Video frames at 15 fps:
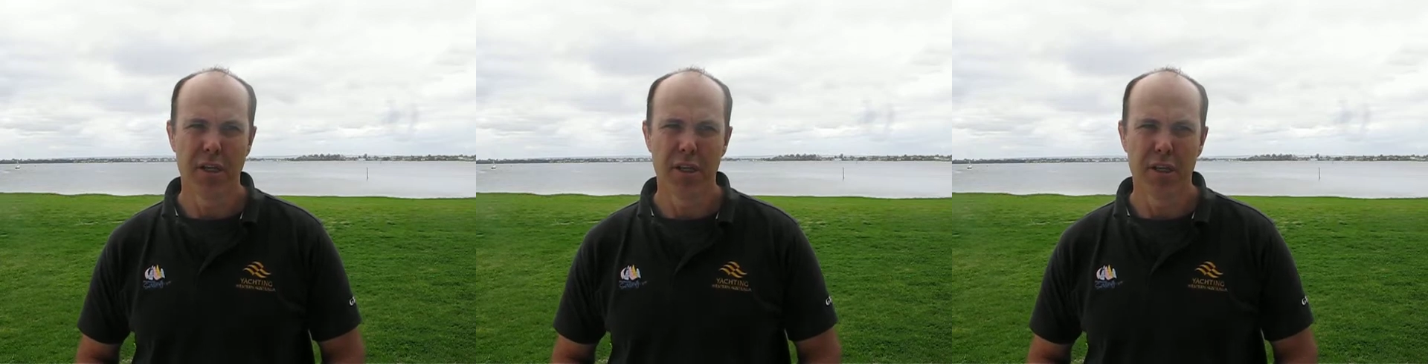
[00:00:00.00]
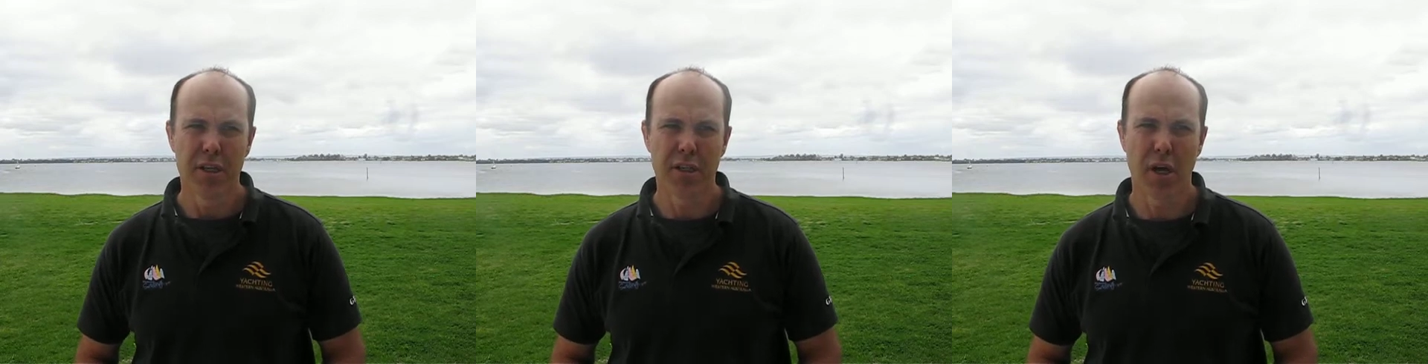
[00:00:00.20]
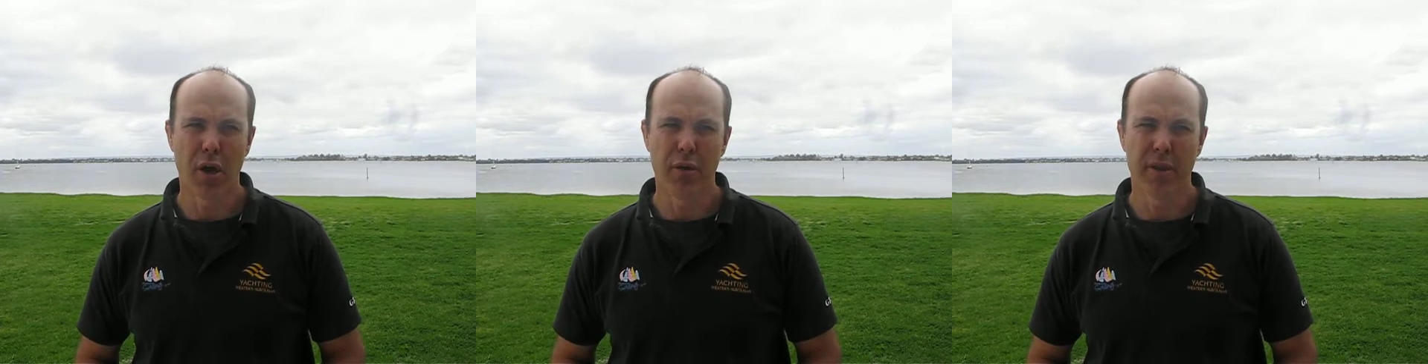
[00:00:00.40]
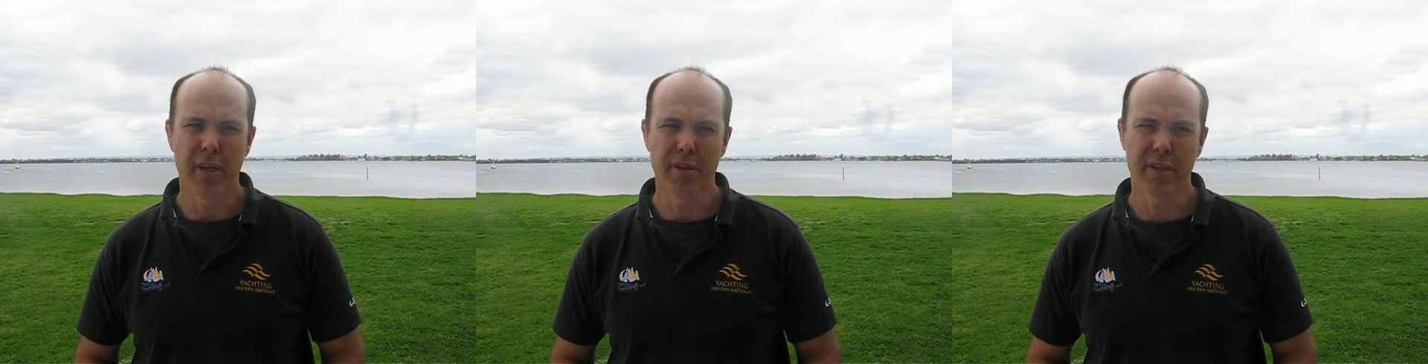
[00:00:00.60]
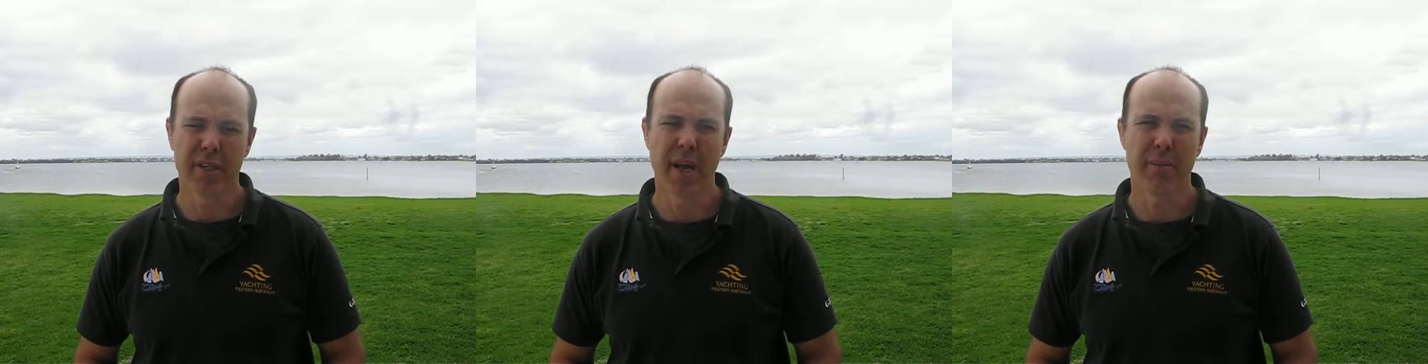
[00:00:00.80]
So
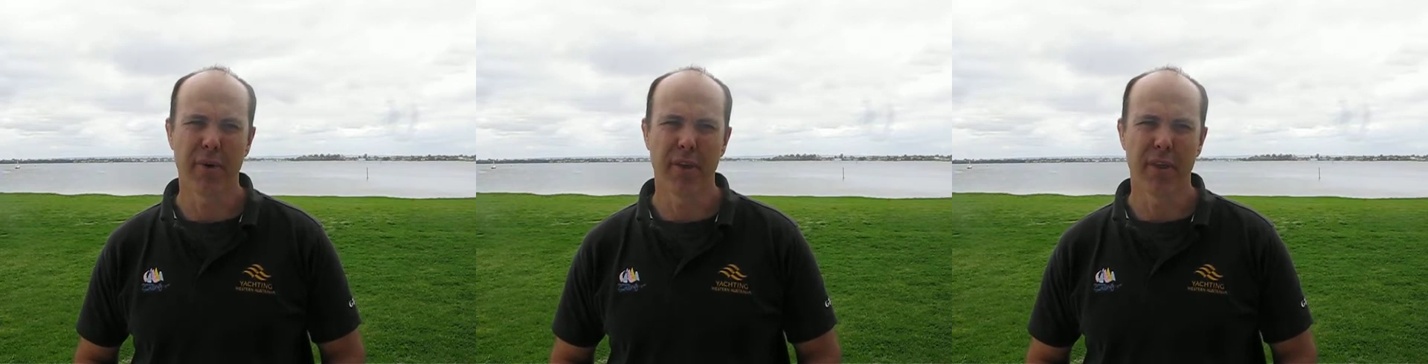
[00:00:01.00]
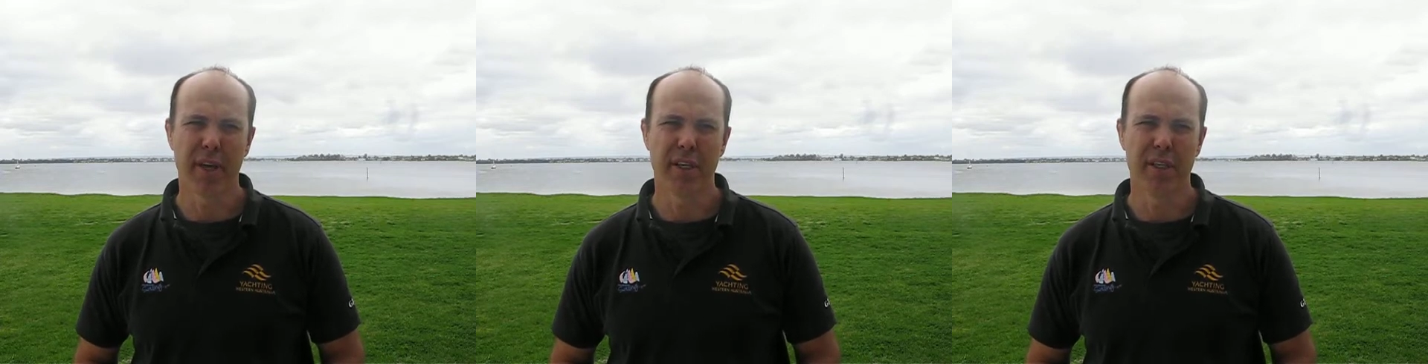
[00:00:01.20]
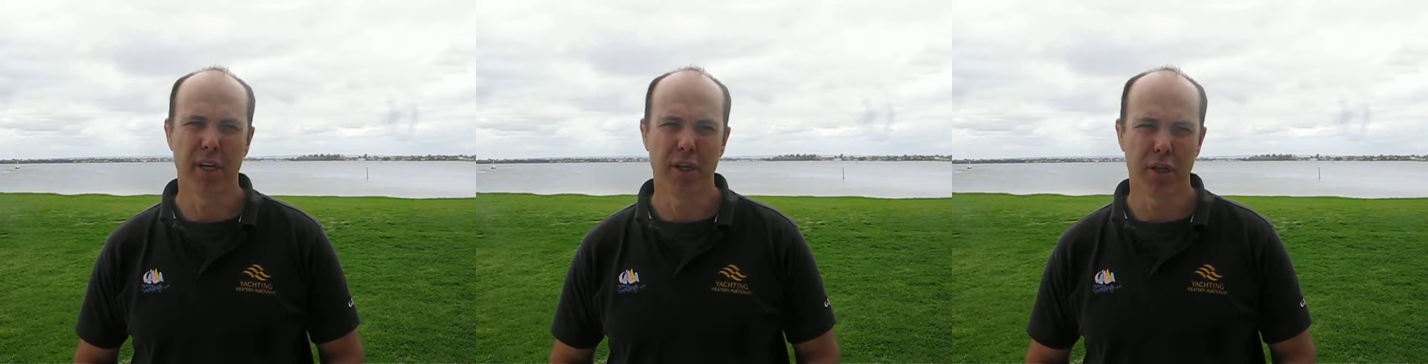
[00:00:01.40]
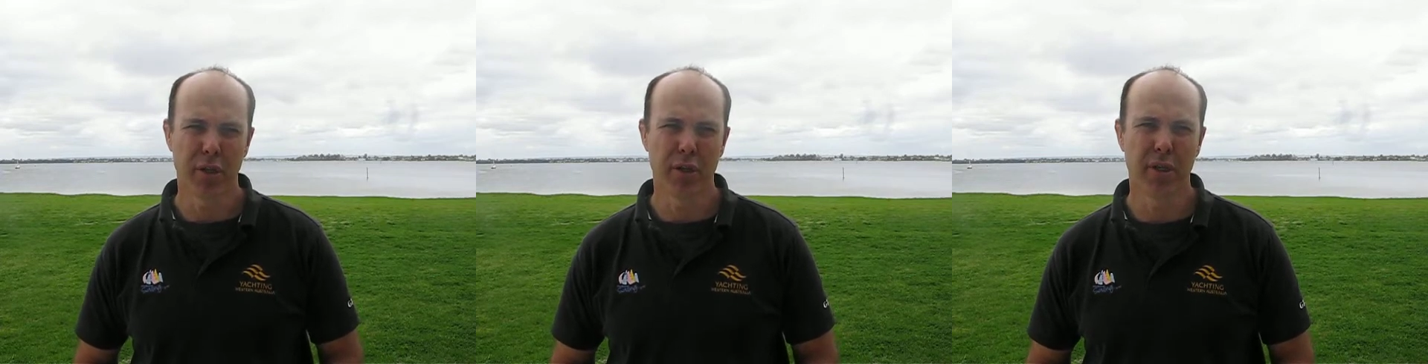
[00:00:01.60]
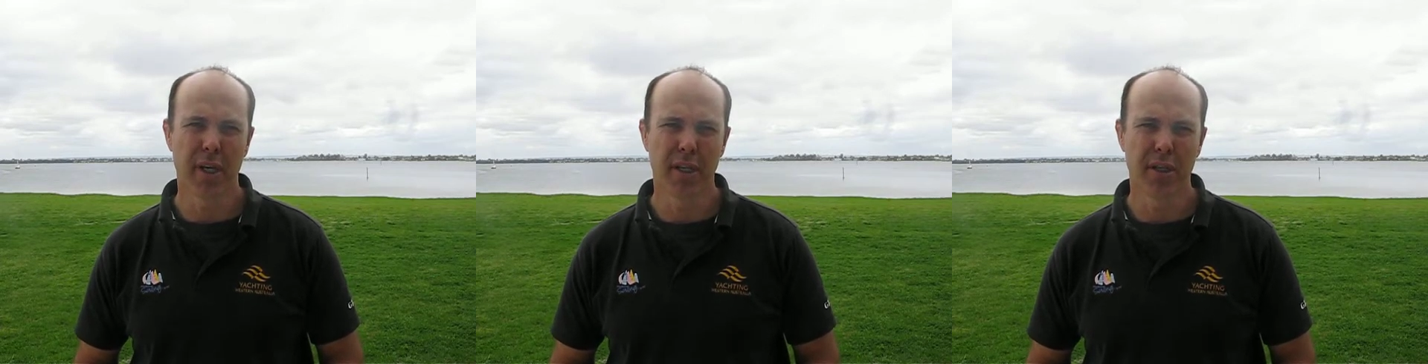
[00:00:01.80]
there's a number of things that
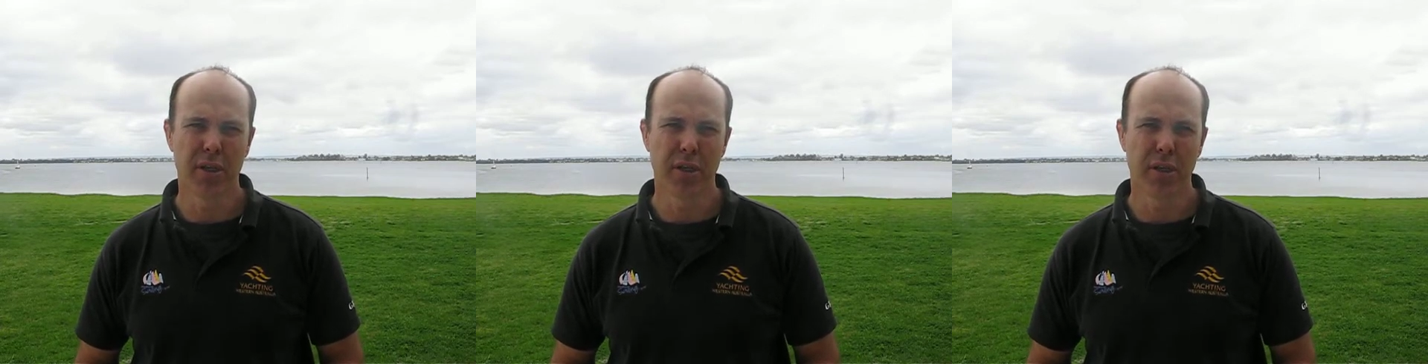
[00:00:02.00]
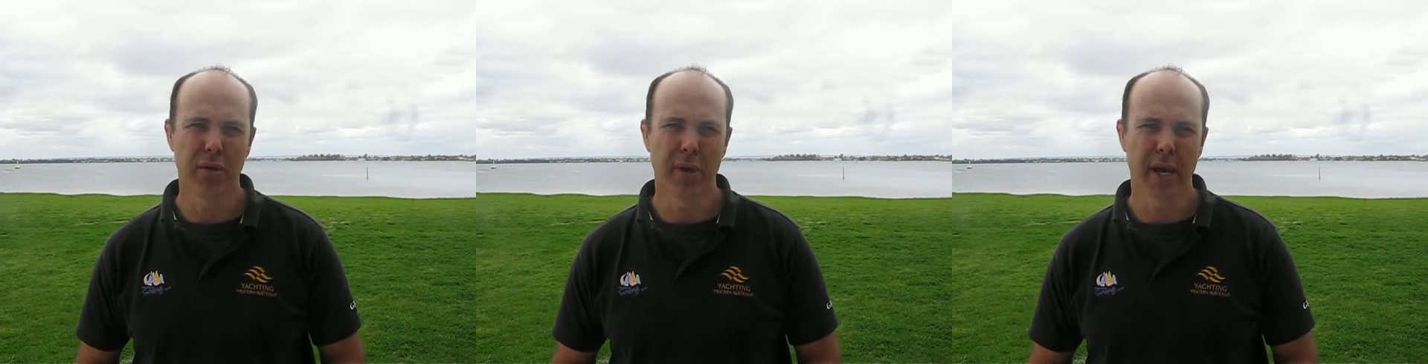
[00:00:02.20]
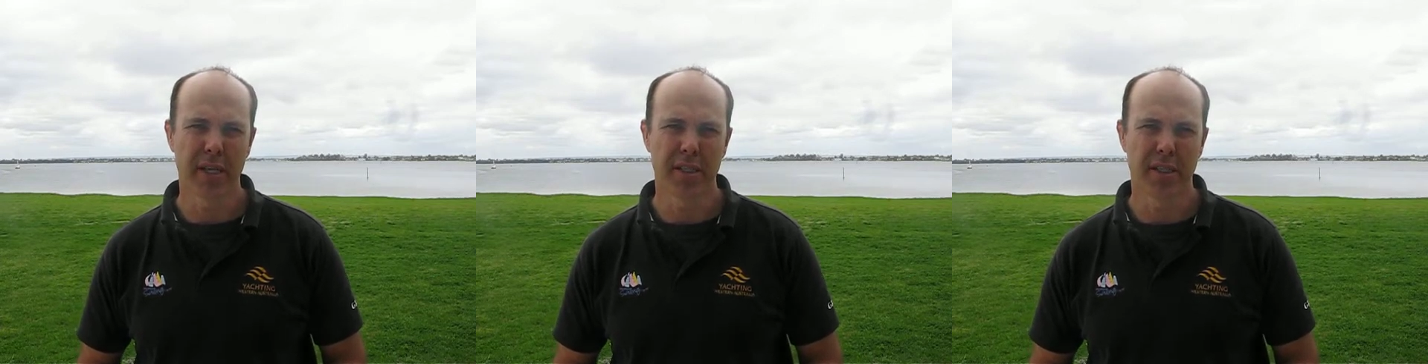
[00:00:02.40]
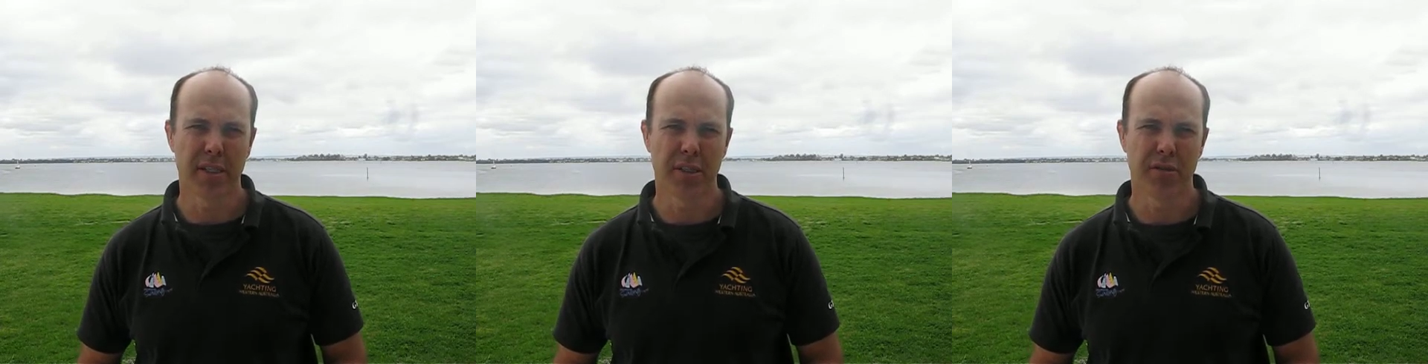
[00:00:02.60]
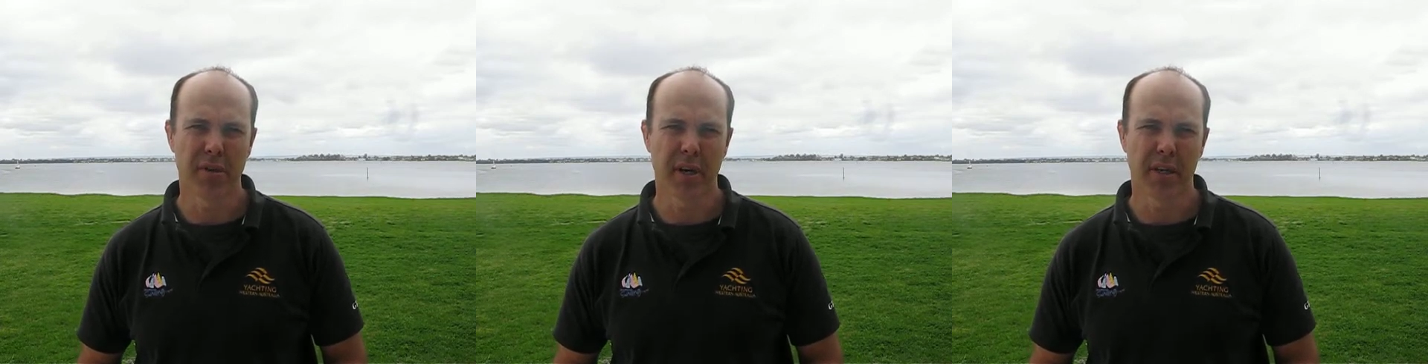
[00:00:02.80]
you need to do as an
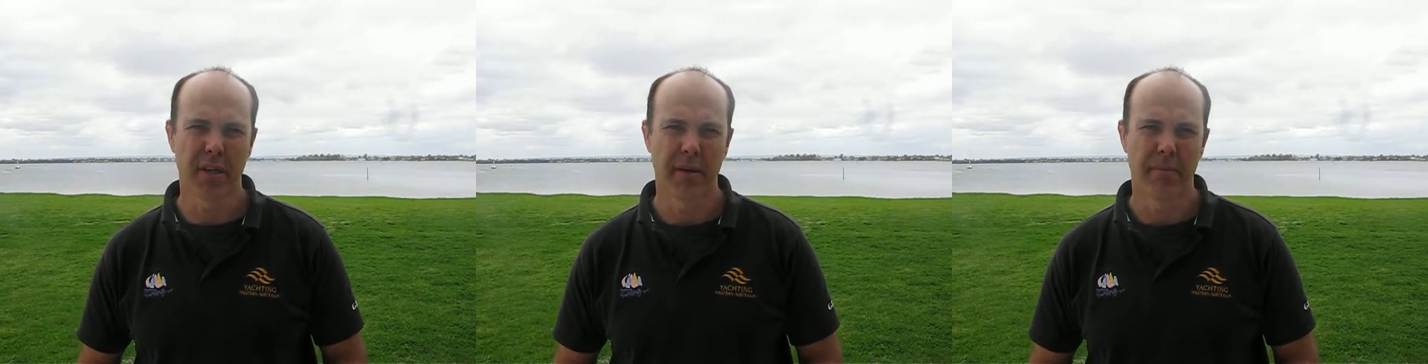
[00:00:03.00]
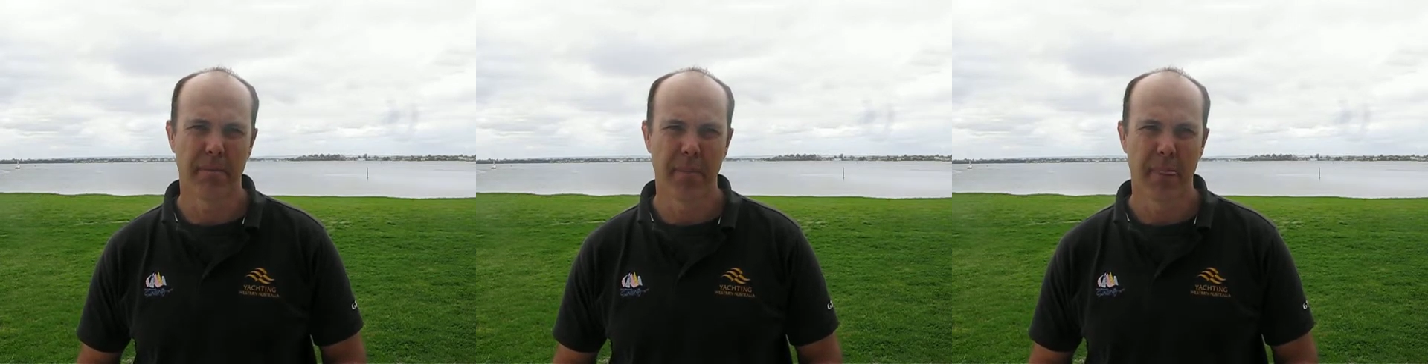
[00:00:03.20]
instructor.